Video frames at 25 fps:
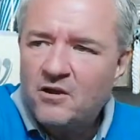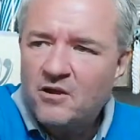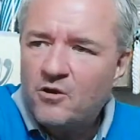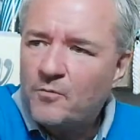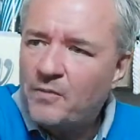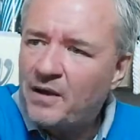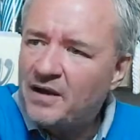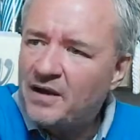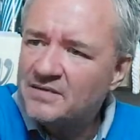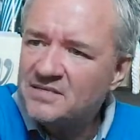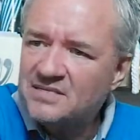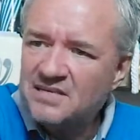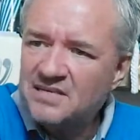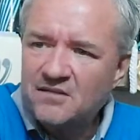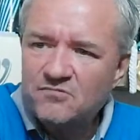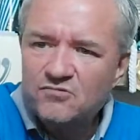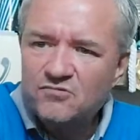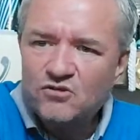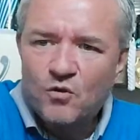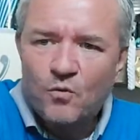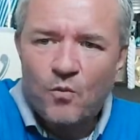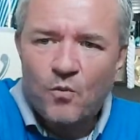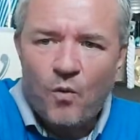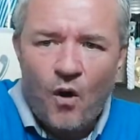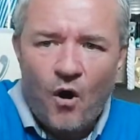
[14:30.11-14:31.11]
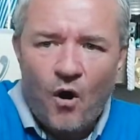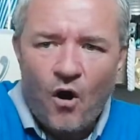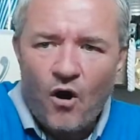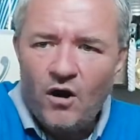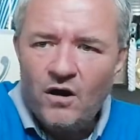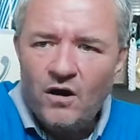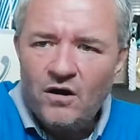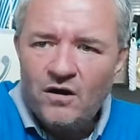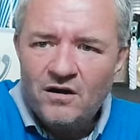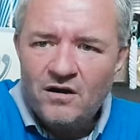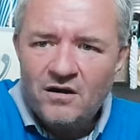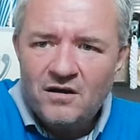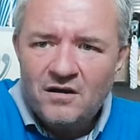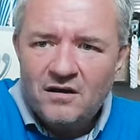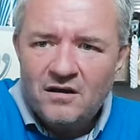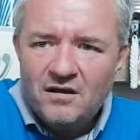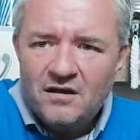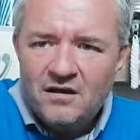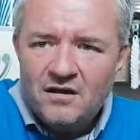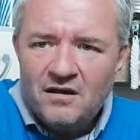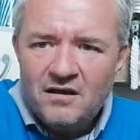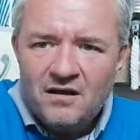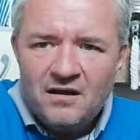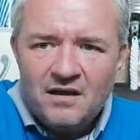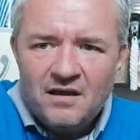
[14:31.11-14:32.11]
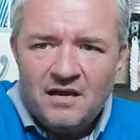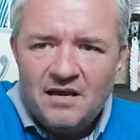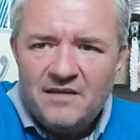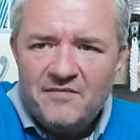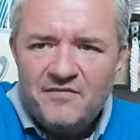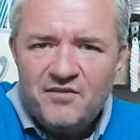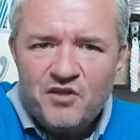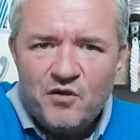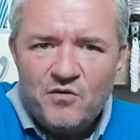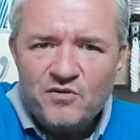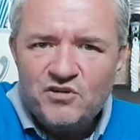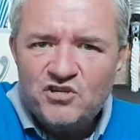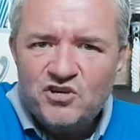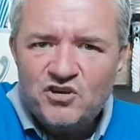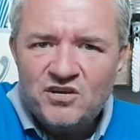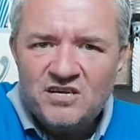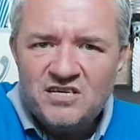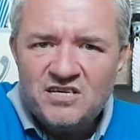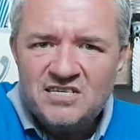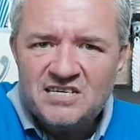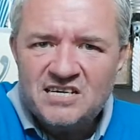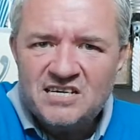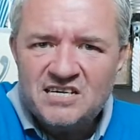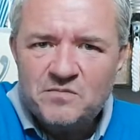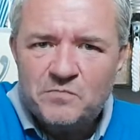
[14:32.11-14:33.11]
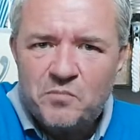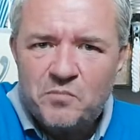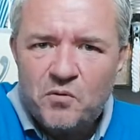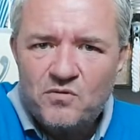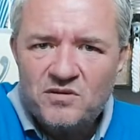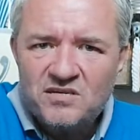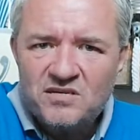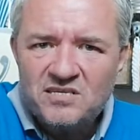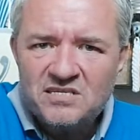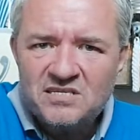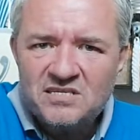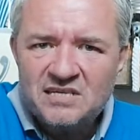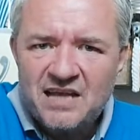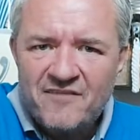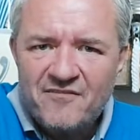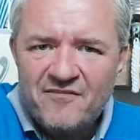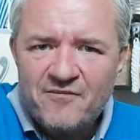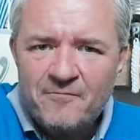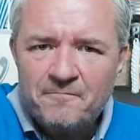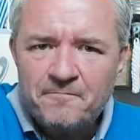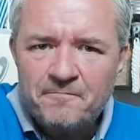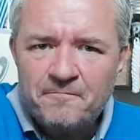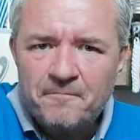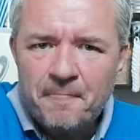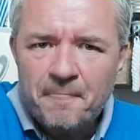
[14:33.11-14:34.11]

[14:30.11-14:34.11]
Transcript: But I tell you what, even though it's only 6.7,